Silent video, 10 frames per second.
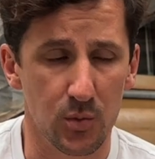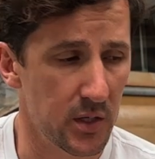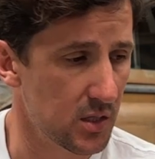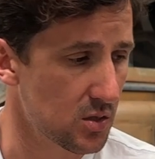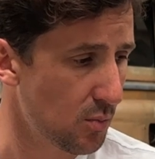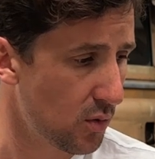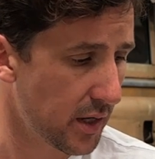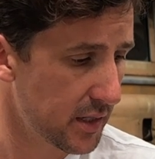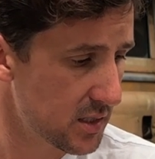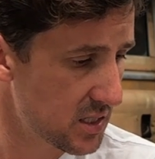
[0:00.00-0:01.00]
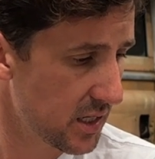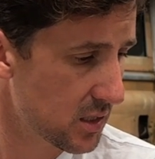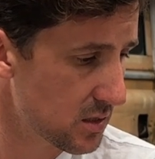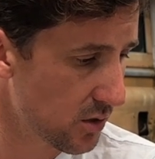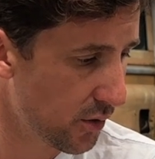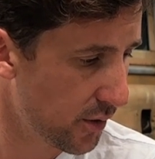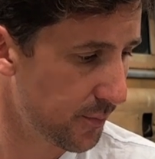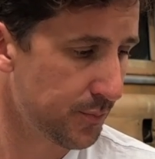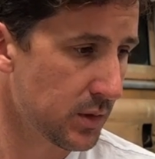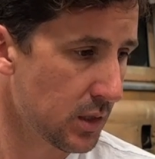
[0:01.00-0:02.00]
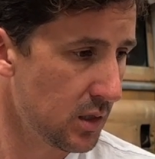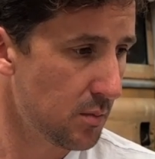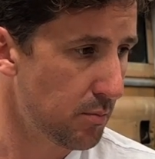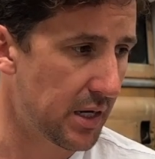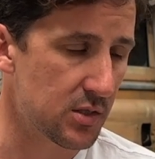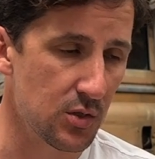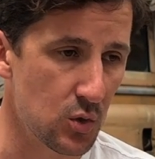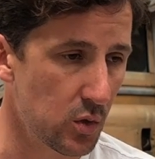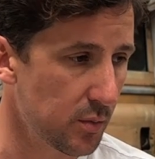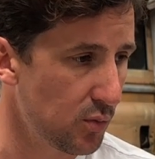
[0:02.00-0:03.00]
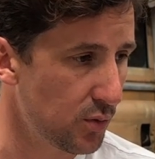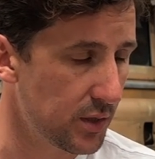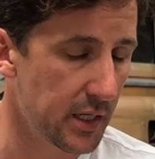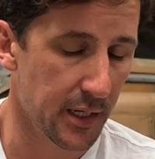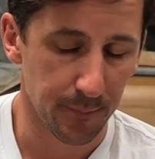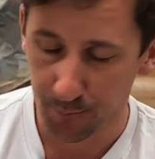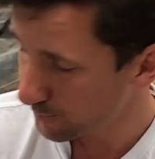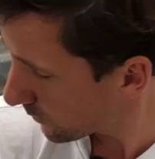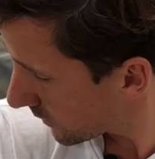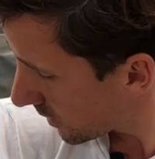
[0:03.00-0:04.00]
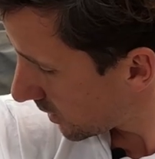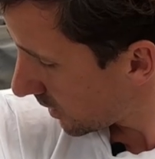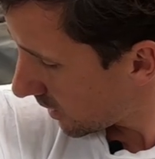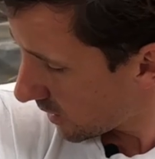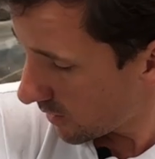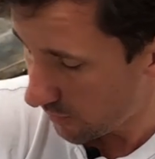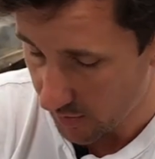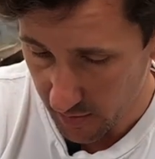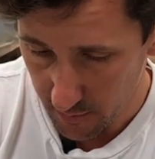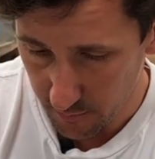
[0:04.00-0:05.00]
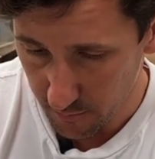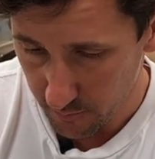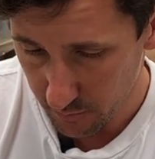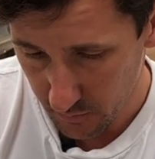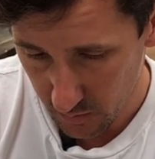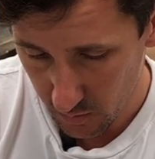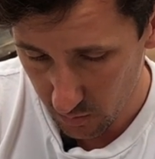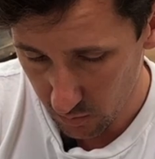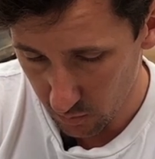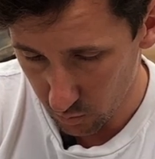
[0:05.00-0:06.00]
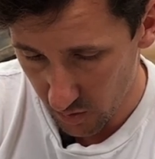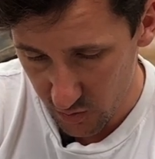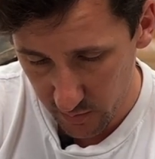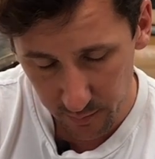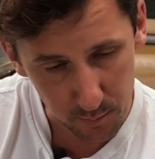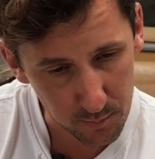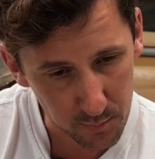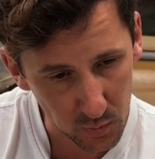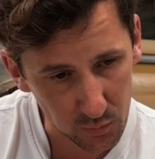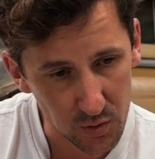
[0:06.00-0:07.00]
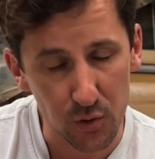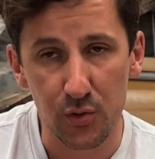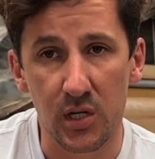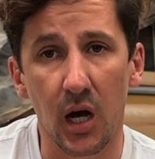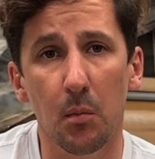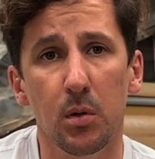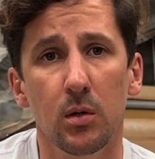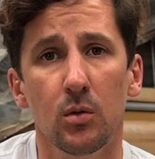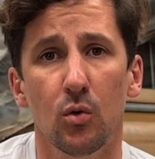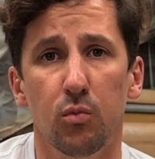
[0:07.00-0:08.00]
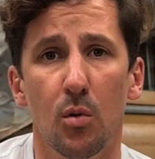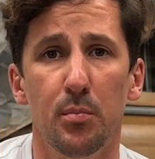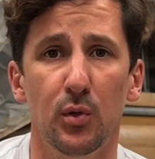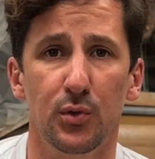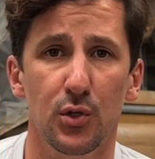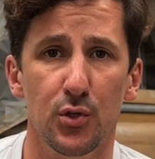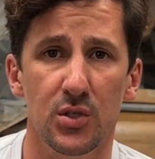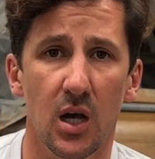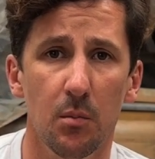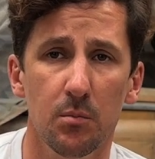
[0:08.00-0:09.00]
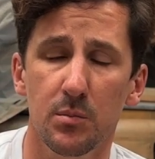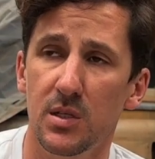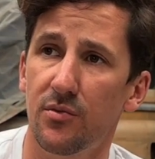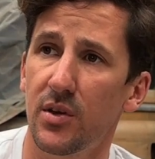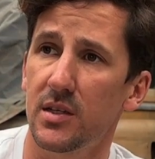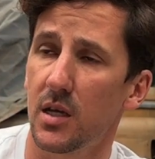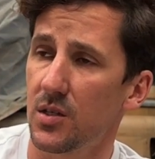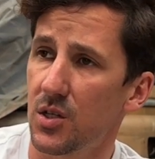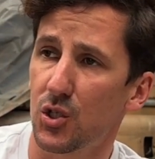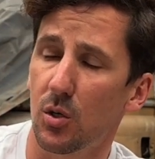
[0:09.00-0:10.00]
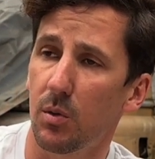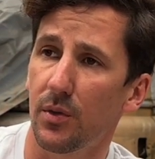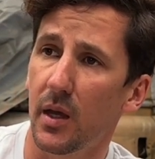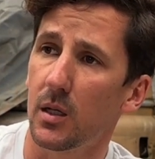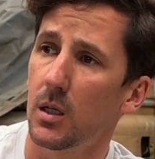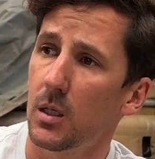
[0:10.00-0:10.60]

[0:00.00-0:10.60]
wings, I bought 86, so back to the drawing board there. Then once we built the new tub, or Rob built the new tub, did a fantastic job on that,